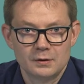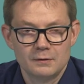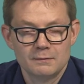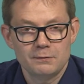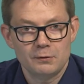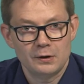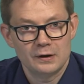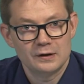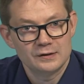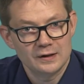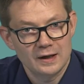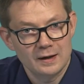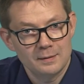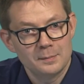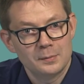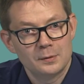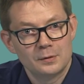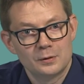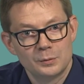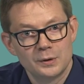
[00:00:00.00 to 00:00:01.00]
For
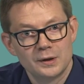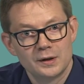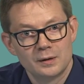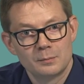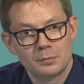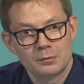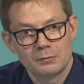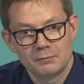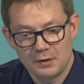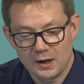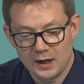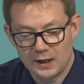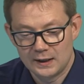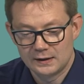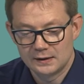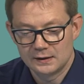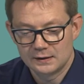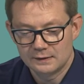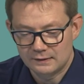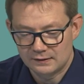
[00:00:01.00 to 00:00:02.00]
example, we can
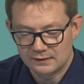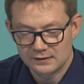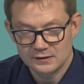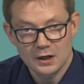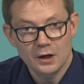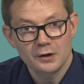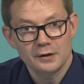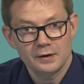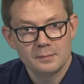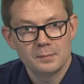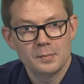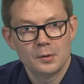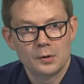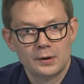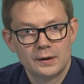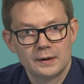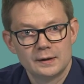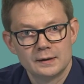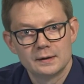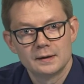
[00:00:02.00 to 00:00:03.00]
provide the starting
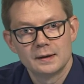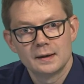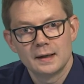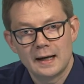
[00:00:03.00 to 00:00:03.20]
point,